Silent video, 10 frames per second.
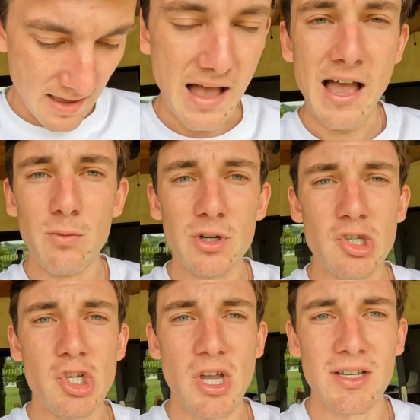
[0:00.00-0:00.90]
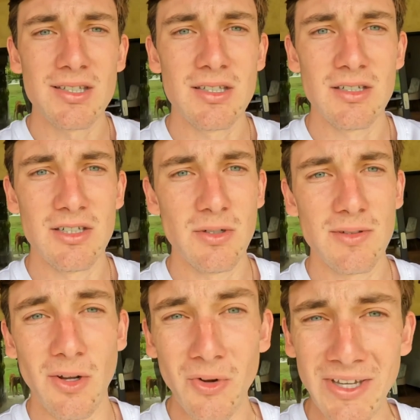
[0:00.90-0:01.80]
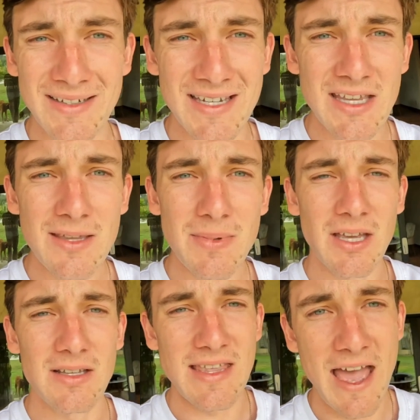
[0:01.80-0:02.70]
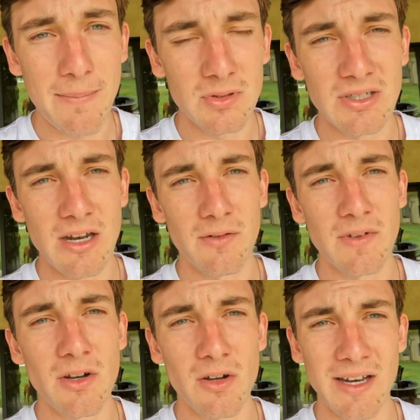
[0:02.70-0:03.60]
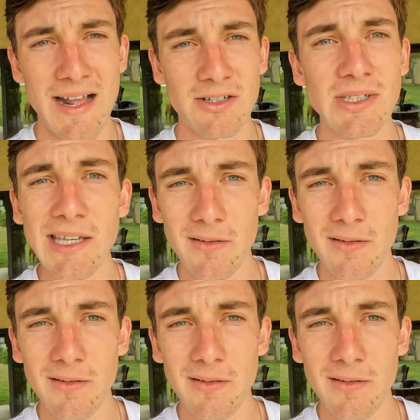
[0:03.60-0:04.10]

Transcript: I would just do the green tea because the apple cider vinegar can actually